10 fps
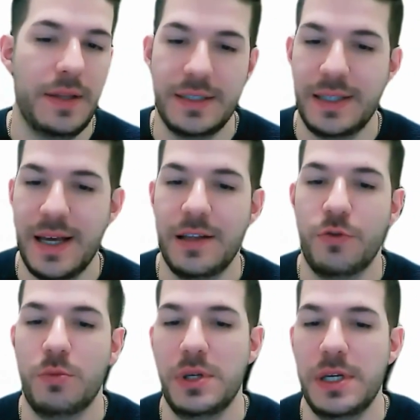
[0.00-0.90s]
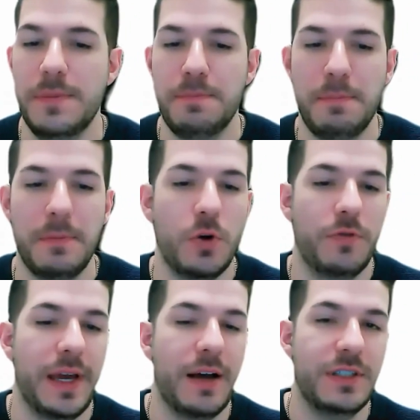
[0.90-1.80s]
things like that. There would be,
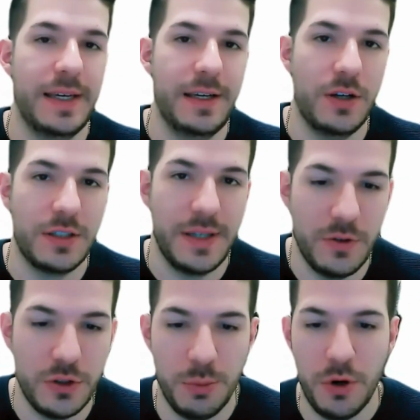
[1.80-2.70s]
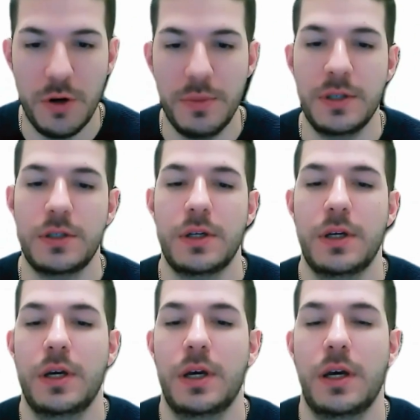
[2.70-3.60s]
if they have a sales department,
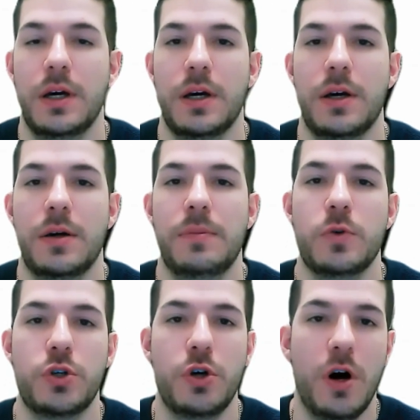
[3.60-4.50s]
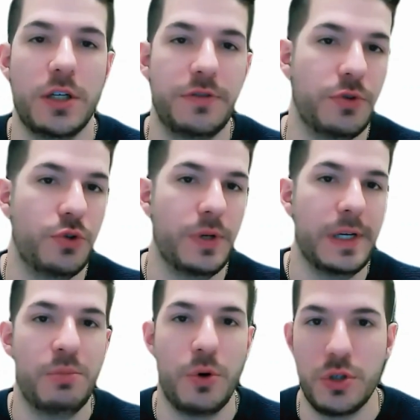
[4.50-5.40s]
there's costs for
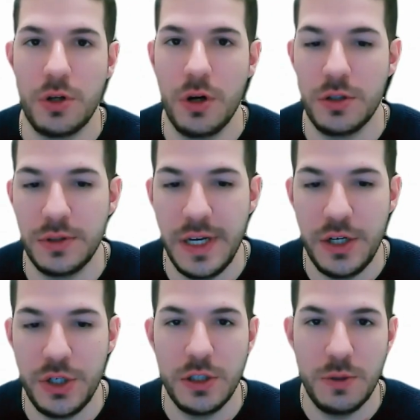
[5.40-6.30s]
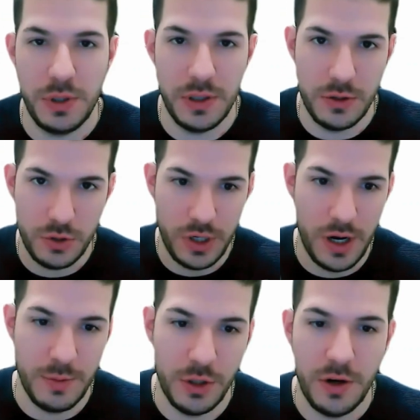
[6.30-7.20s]
doing in-person consultations because there's
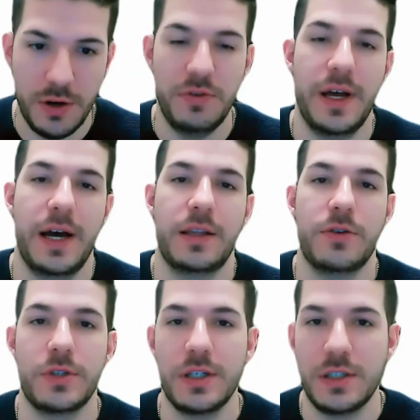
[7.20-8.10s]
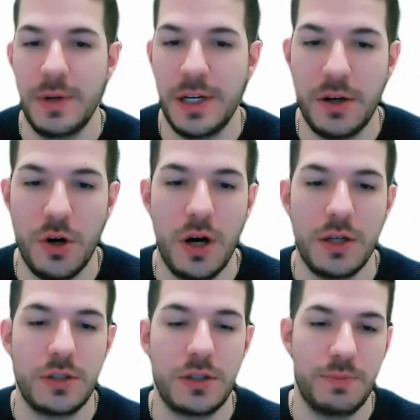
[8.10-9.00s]
time allotted for that. There's estimating
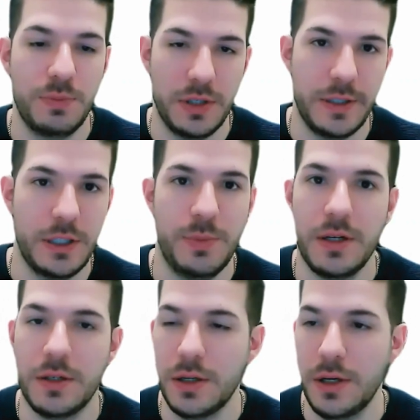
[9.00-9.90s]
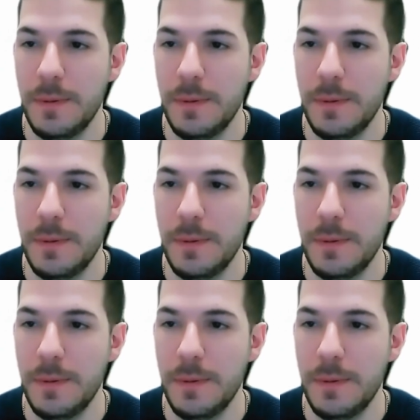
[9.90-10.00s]
costs because they spend